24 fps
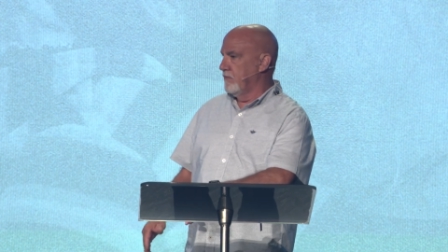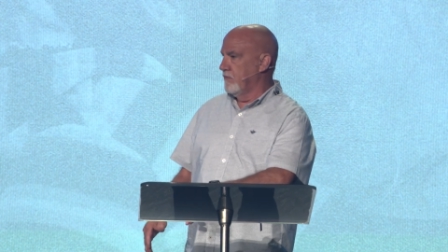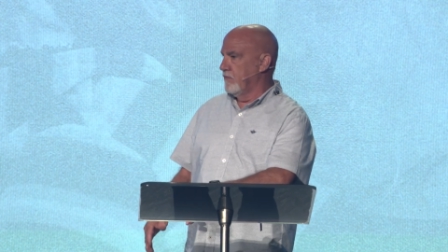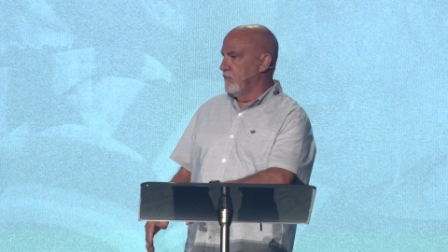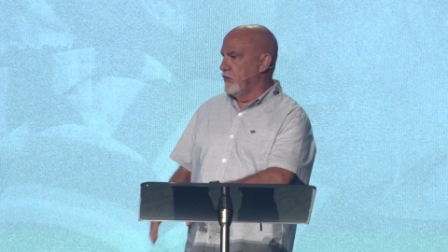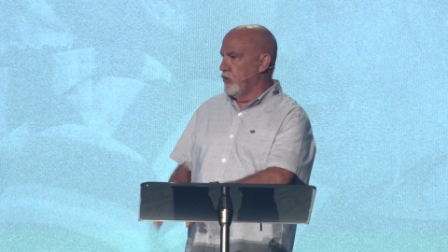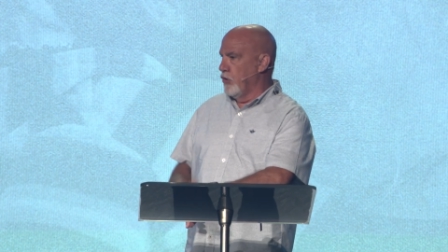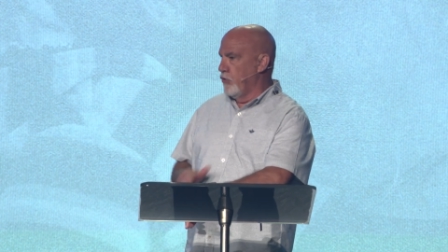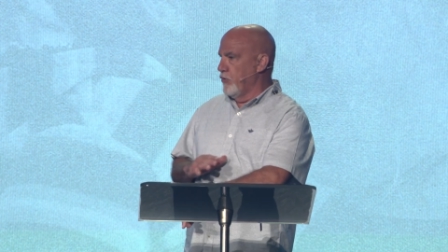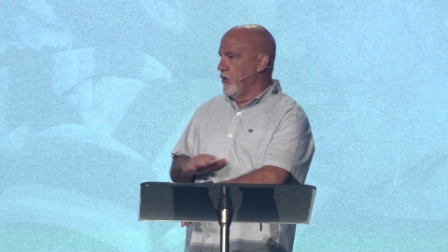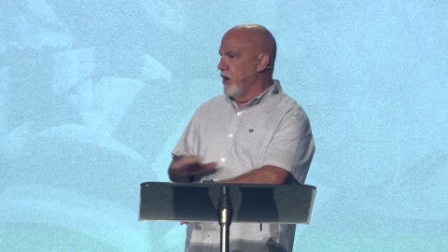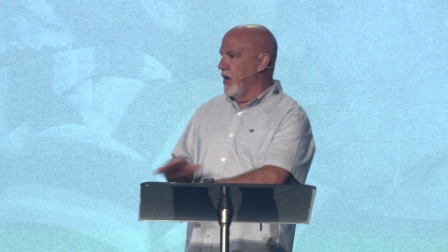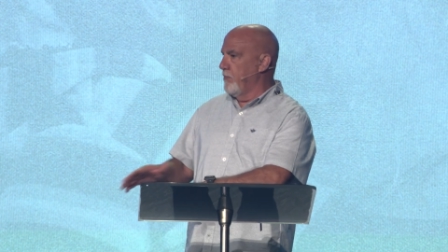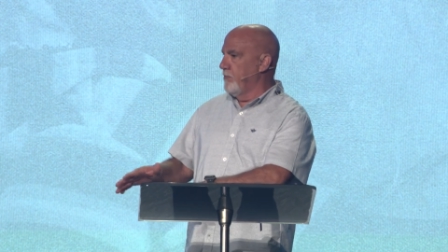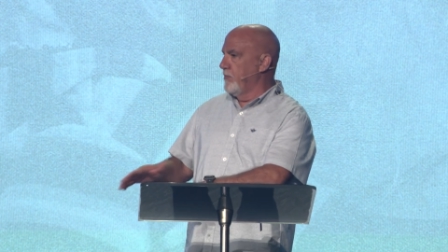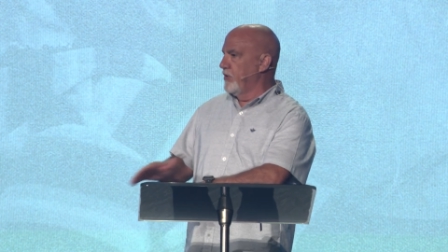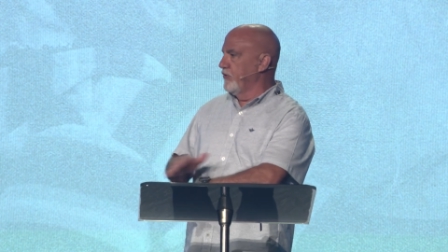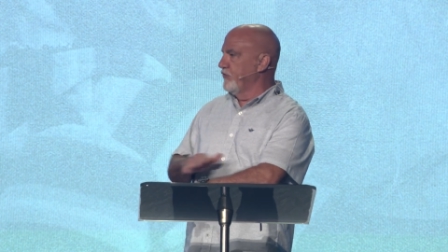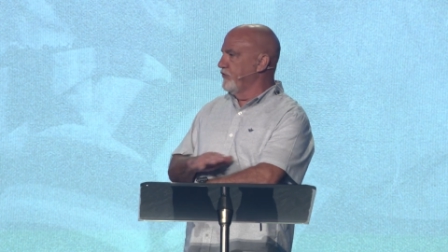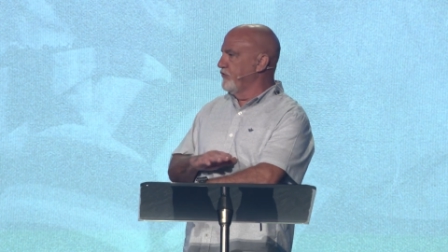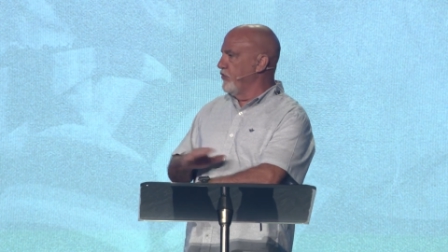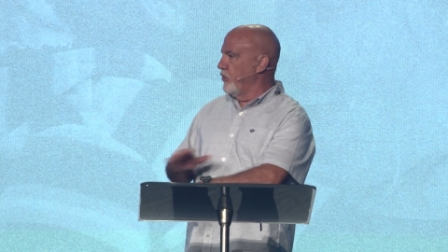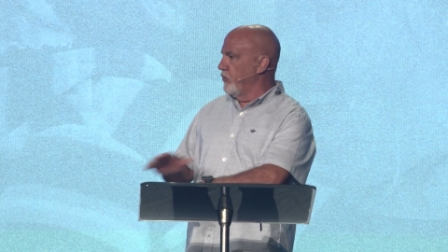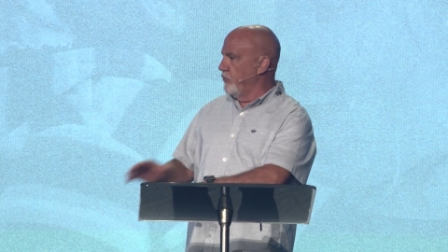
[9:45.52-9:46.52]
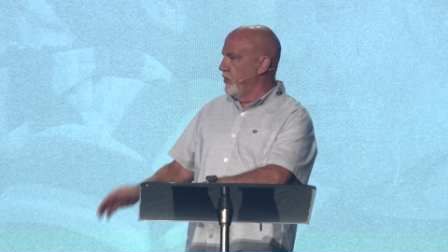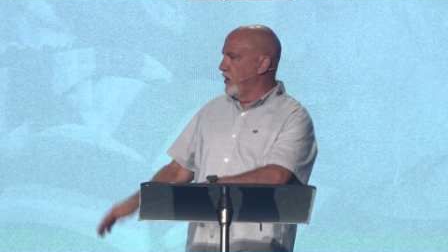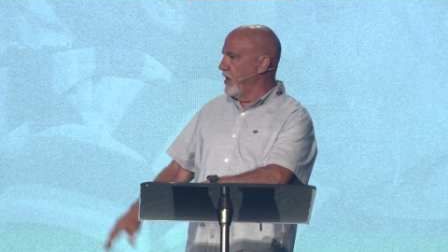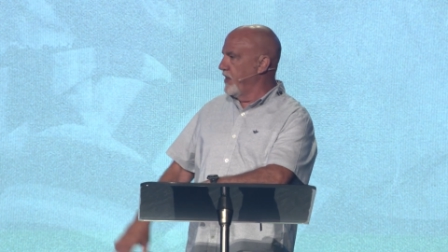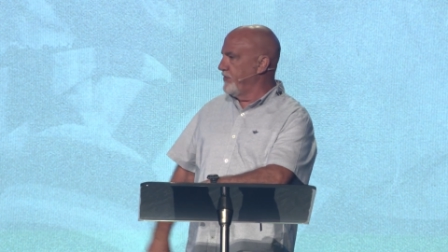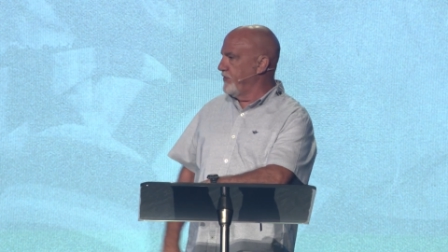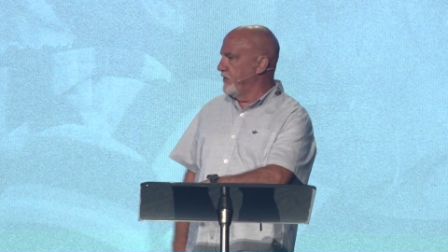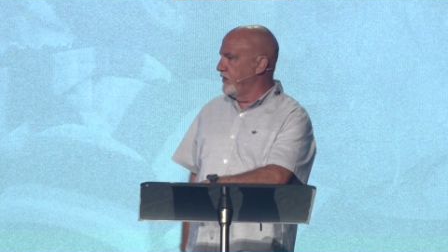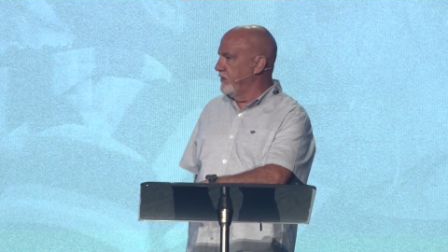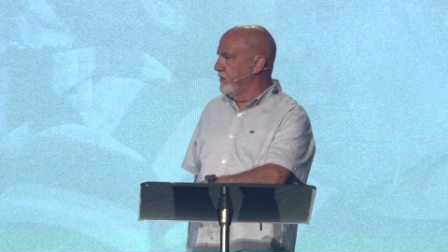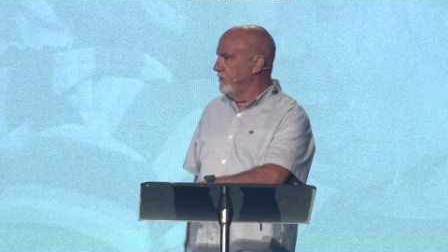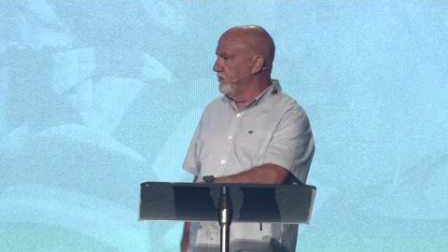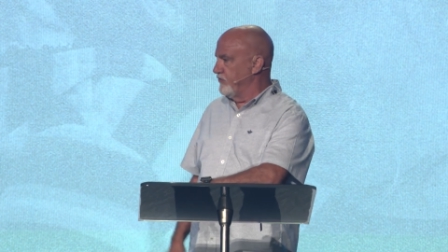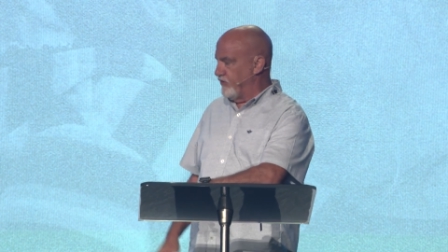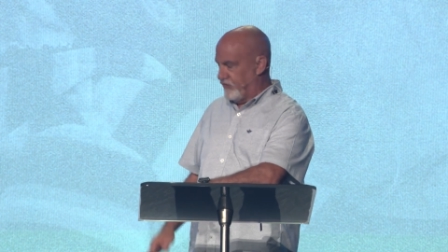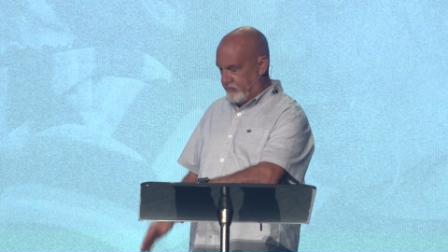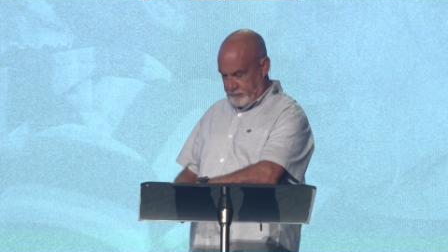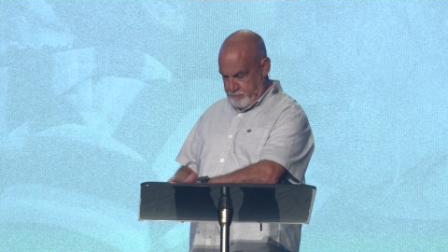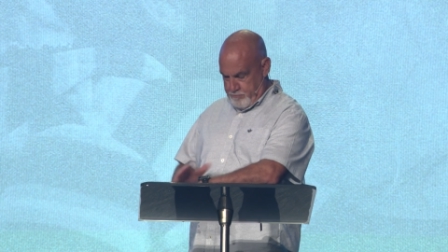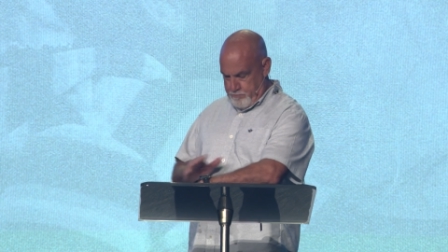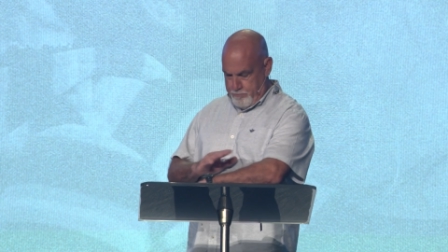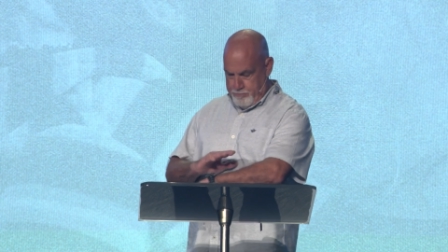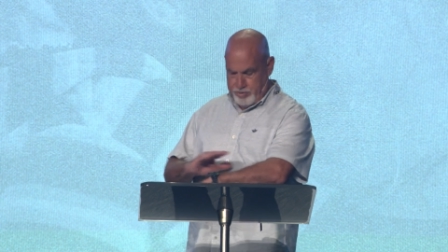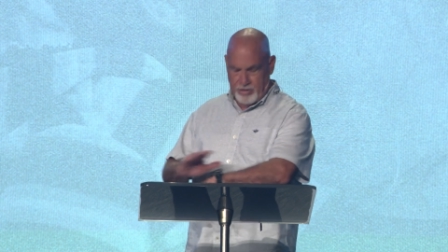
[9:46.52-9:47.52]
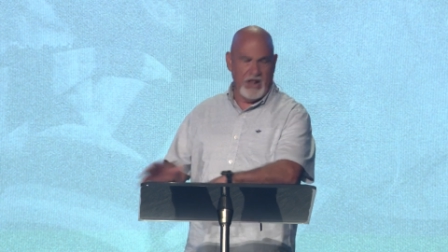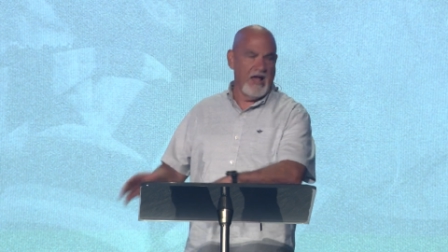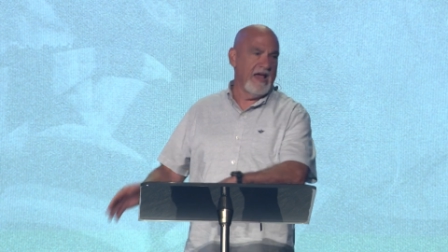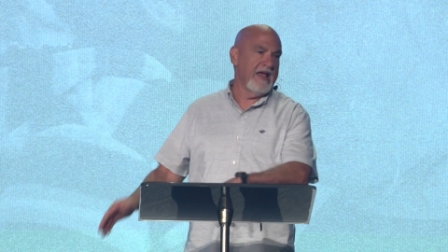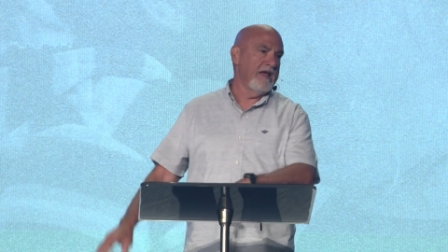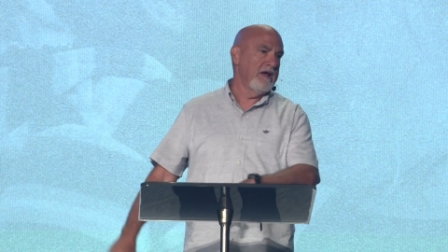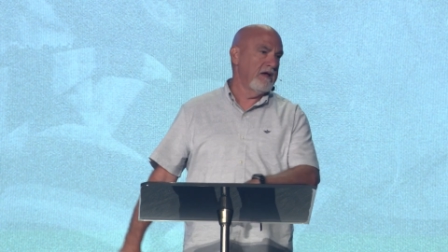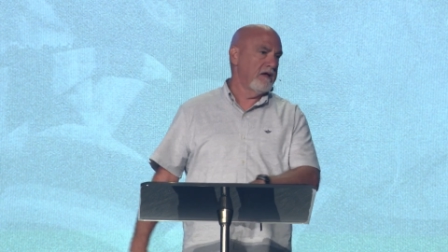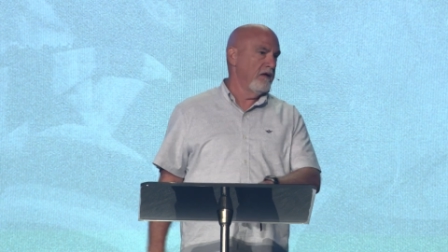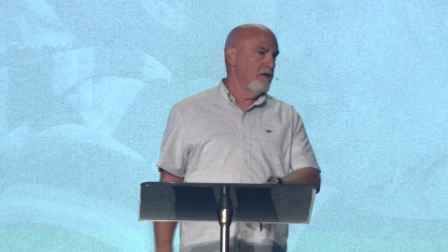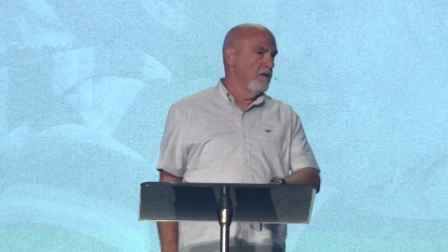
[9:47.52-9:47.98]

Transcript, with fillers: No numbers, no nothing, just blank.